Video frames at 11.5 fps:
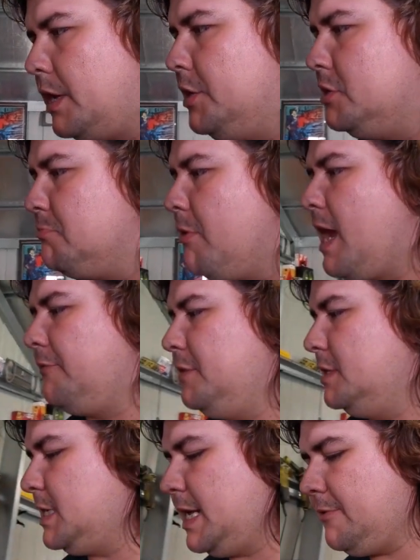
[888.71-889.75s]
new sprag for
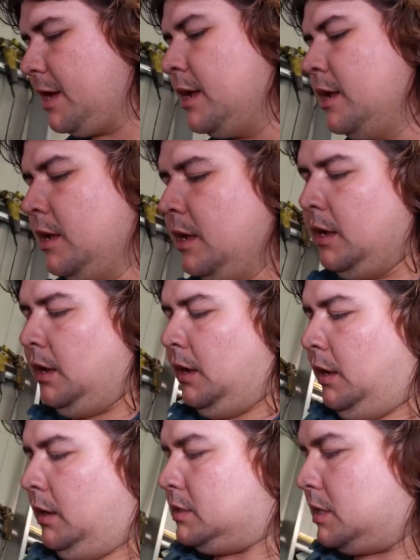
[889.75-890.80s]
this anyway.
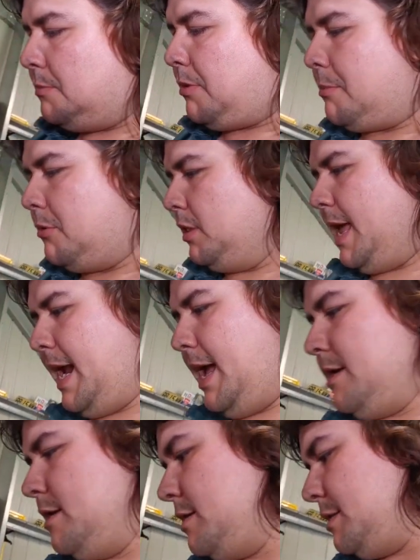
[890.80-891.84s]
So I'll pop all that
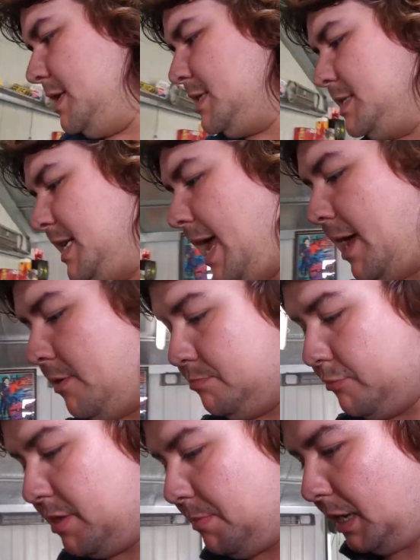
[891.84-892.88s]
out. This is now pretty